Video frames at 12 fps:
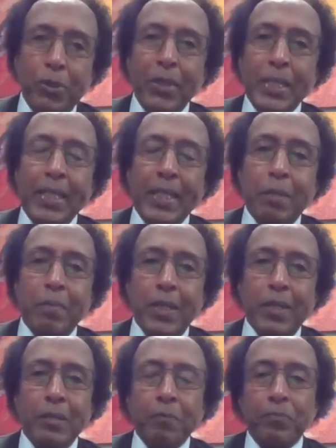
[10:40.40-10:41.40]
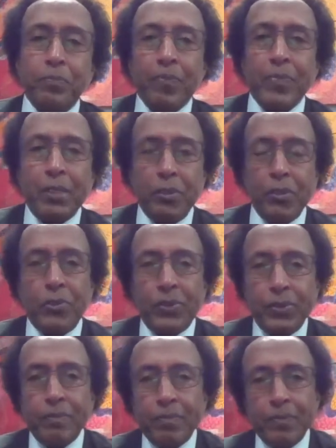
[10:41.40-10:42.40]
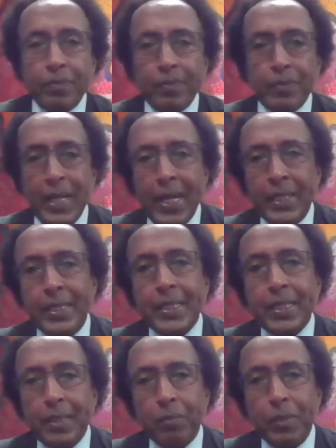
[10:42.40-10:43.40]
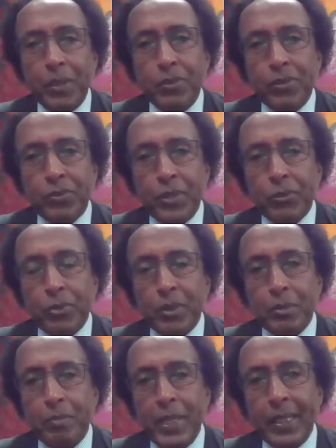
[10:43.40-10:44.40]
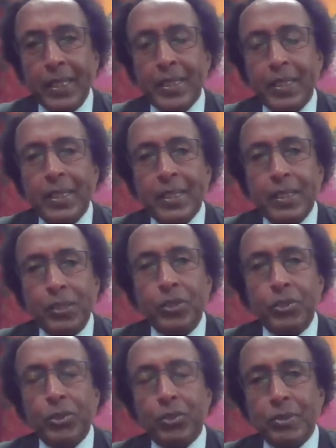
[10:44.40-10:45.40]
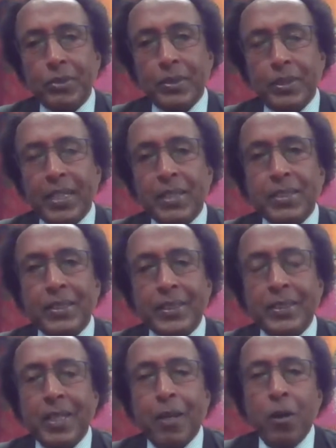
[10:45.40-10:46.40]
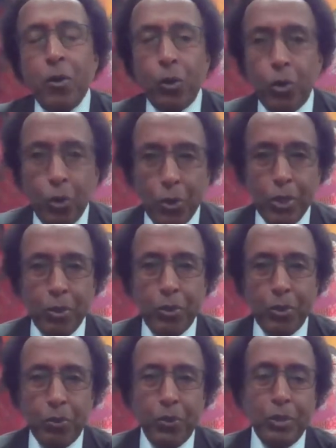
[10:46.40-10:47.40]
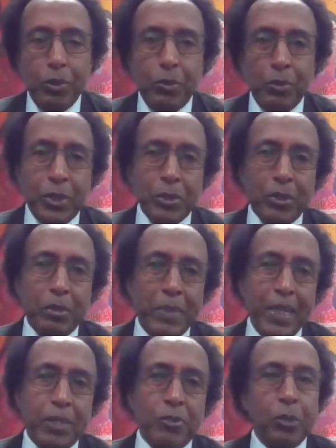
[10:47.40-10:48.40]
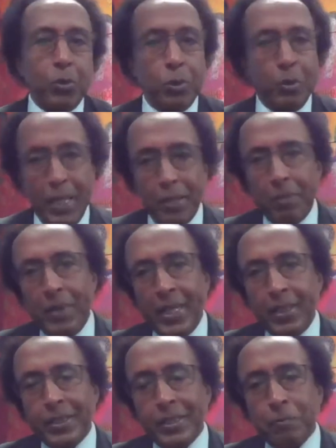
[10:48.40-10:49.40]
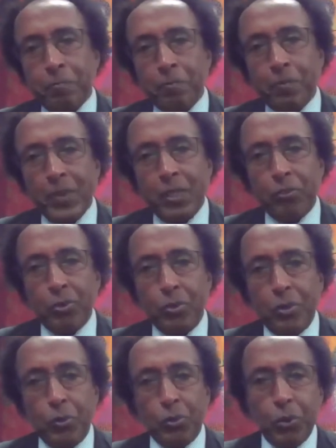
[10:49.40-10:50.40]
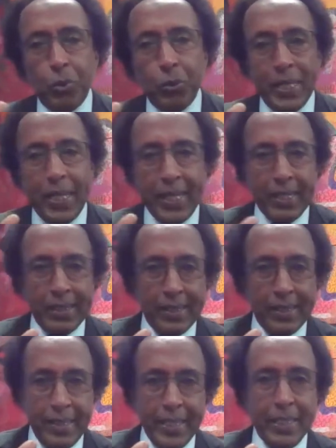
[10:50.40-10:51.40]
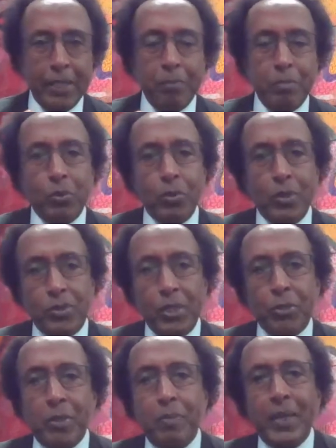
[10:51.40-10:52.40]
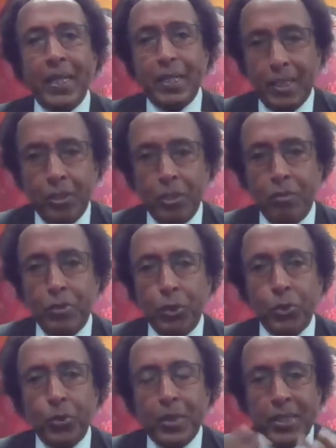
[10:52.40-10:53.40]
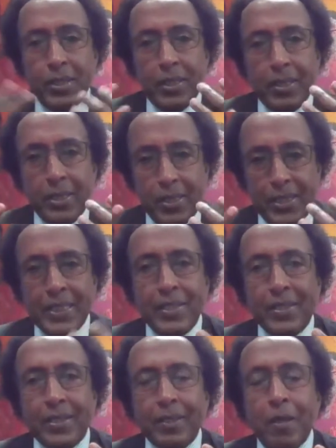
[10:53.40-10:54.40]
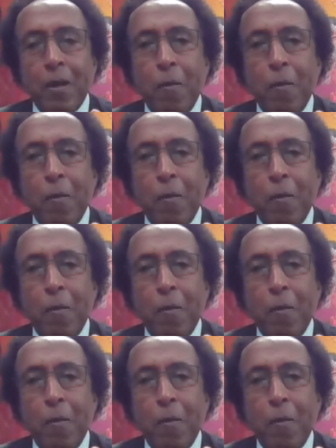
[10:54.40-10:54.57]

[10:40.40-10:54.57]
thinking about this idea about the central bank digital currencies. All along, we knew central banks deal with other banks. So there was no direct link between central bank and individual as a citizen.